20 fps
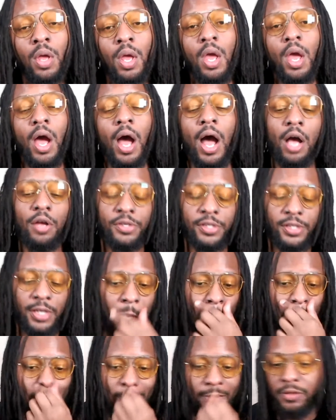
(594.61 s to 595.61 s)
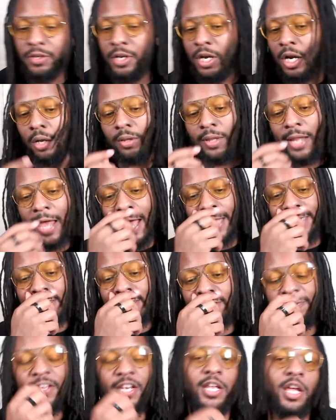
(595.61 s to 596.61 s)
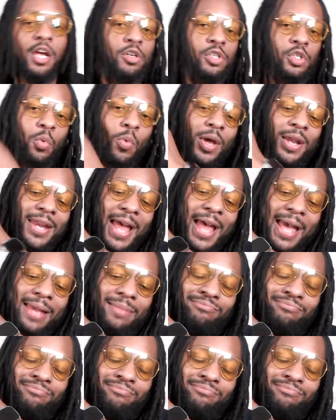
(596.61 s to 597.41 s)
Also, last set of videos or whatnot,